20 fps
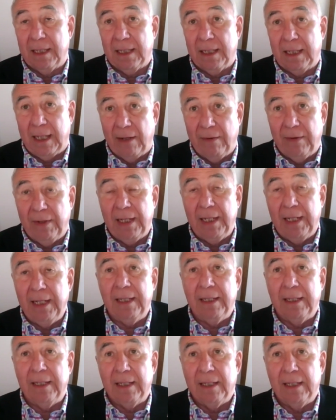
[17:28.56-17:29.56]

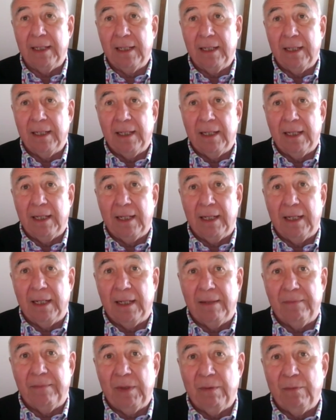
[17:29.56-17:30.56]
currently.
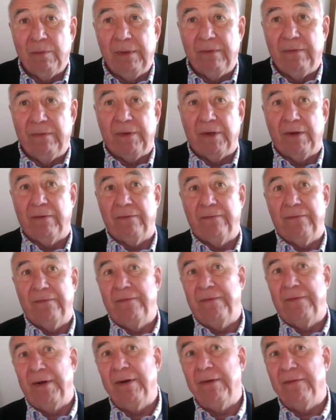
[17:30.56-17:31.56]
We've got
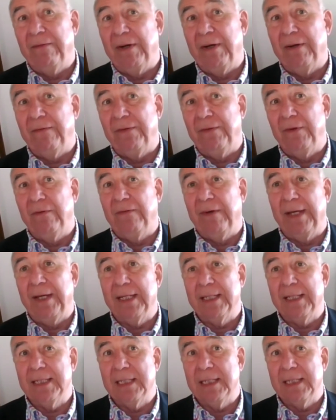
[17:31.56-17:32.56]
very, very few
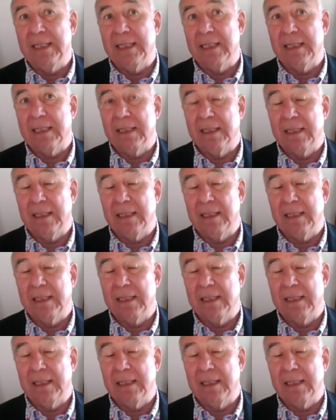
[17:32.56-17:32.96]
vacancies.